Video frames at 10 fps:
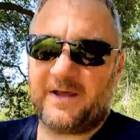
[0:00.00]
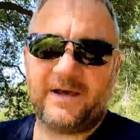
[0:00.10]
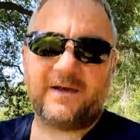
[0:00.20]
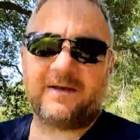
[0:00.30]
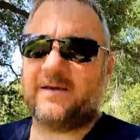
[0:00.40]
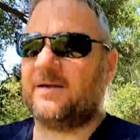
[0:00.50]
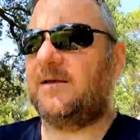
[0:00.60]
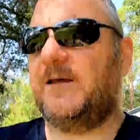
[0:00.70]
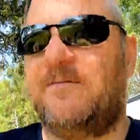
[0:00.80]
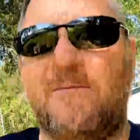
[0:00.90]
And
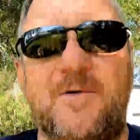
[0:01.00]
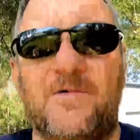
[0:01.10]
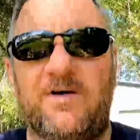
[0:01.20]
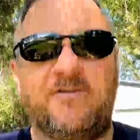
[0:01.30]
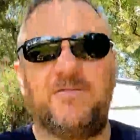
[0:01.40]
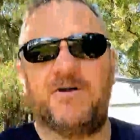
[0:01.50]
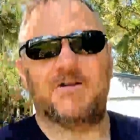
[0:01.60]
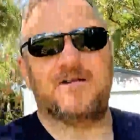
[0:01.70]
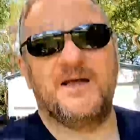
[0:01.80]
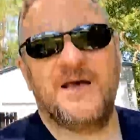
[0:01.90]
even my wife
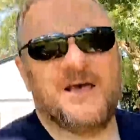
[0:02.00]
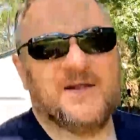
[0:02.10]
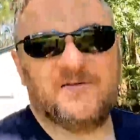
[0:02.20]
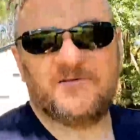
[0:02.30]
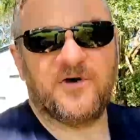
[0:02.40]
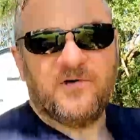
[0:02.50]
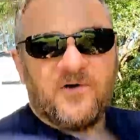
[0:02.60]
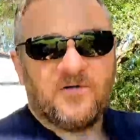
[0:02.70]
smelled it. There's no